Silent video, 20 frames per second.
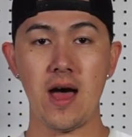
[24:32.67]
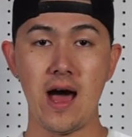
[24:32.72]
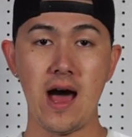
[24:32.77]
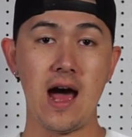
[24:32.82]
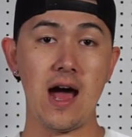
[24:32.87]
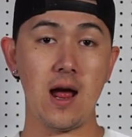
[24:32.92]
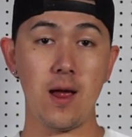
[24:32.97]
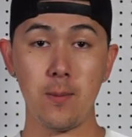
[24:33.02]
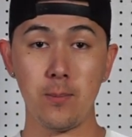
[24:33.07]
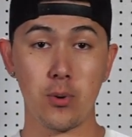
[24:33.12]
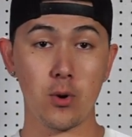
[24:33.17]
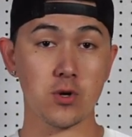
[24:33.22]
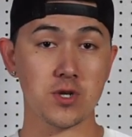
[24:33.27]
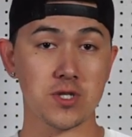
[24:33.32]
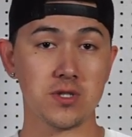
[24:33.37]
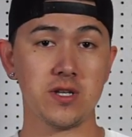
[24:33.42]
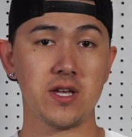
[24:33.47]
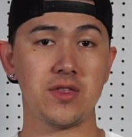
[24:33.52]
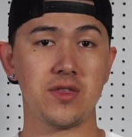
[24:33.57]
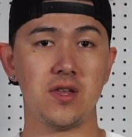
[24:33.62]
I
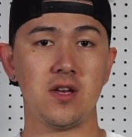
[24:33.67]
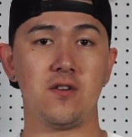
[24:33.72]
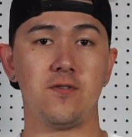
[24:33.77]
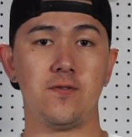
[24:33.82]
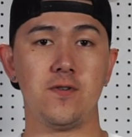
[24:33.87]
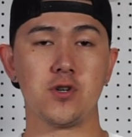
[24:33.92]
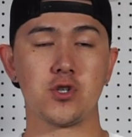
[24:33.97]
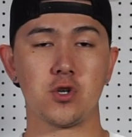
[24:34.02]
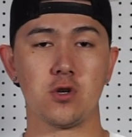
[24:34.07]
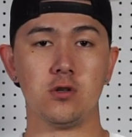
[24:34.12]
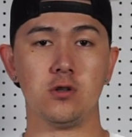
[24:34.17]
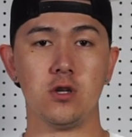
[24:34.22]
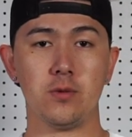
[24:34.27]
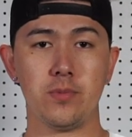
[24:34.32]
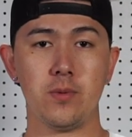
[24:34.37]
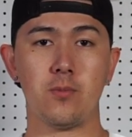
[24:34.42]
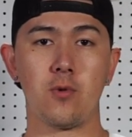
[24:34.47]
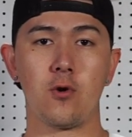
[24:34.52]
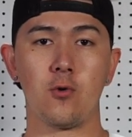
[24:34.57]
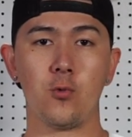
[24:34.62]
personally think fish are a little
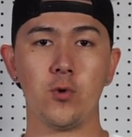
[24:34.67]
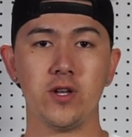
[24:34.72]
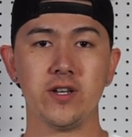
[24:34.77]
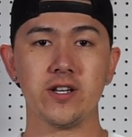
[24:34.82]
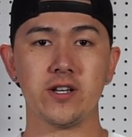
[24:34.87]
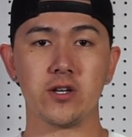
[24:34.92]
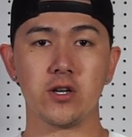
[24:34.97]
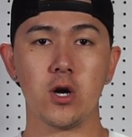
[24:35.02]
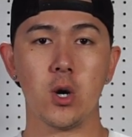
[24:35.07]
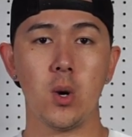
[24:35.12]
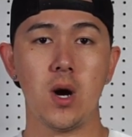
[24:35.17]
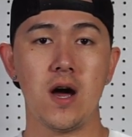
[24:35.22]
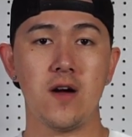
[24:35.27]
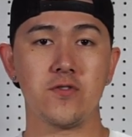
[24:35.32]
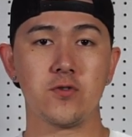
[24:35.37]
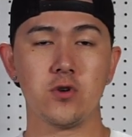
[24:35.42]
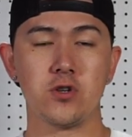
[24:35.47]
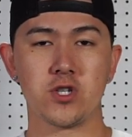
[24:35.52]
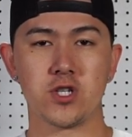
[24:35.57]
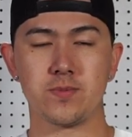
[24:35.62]
bit more willing to go
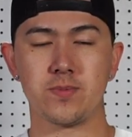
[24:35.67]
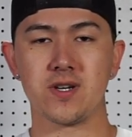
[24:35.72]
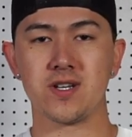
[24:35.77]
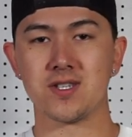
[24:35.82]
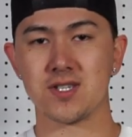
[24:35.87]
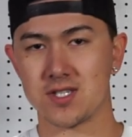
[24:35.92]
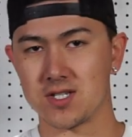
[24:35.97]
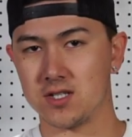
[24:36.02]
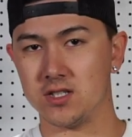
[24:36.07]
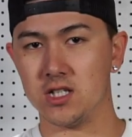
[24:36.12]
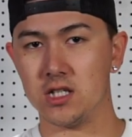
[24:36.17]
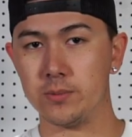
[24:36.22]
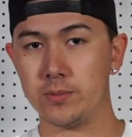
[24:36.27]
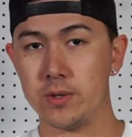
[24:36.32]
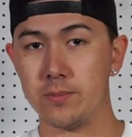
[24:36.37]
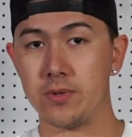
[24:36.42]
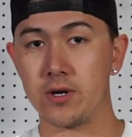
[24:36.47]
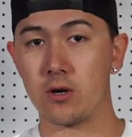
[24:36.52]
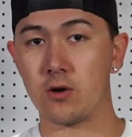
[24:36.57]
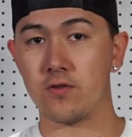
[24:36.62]
after it just because it's a little
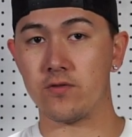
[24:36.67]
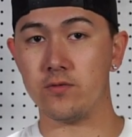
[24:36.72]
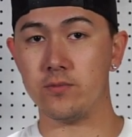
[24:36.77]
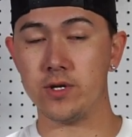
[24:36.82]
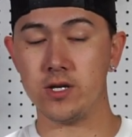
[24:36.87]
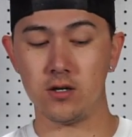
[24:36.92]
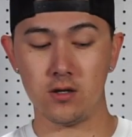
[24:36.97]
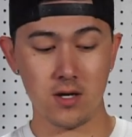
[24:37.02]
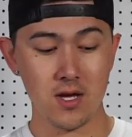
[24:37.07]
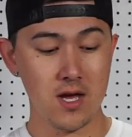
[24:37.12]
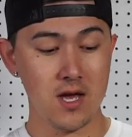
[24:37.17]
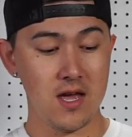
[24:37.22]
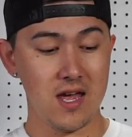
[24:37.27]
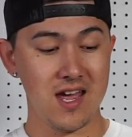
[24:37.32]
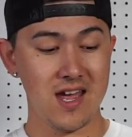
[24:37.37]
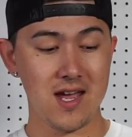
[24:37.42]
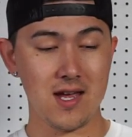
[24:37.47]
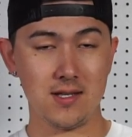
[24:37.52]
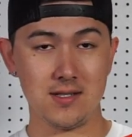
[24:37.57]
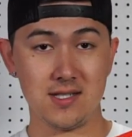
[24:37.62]
bit bigger of a meal,
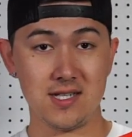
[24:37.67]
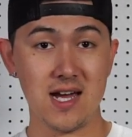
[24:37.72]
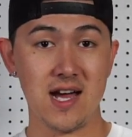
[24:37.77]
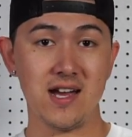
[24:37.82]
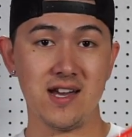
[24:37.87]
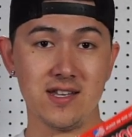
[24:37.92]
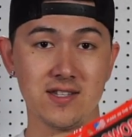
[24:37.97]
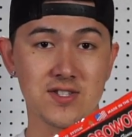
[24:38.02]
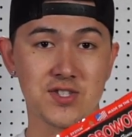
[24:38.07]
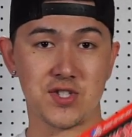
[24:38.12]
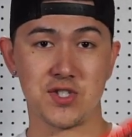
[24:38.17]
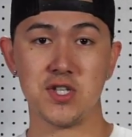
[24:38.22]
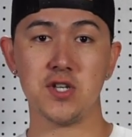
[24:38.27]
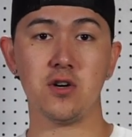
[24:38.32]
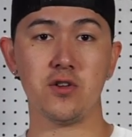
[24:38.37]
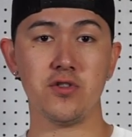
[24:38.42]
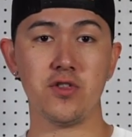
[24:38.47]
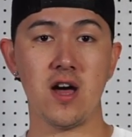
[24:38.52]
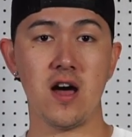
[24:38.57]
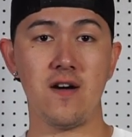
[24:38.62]
and yet it's
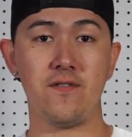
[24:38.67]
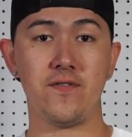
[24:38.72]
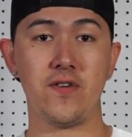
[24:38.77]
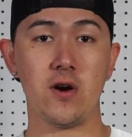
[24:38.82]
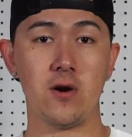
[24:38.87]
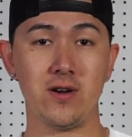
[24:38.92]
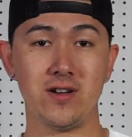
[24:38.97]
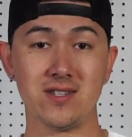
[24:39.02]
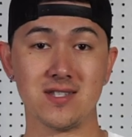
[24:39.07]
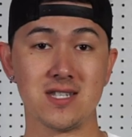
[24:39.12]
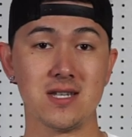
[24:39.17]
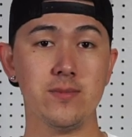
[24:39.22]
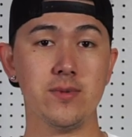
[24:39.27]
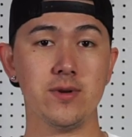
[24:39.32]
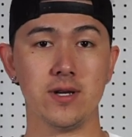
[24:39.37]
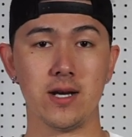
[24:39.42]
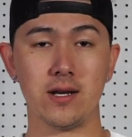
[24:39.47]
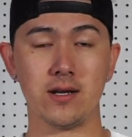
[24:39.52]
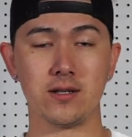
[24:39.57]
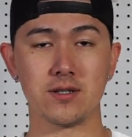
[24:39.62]
still not very
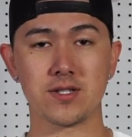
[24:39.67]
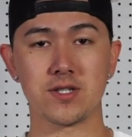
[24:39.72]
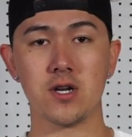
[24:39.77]
intimidating.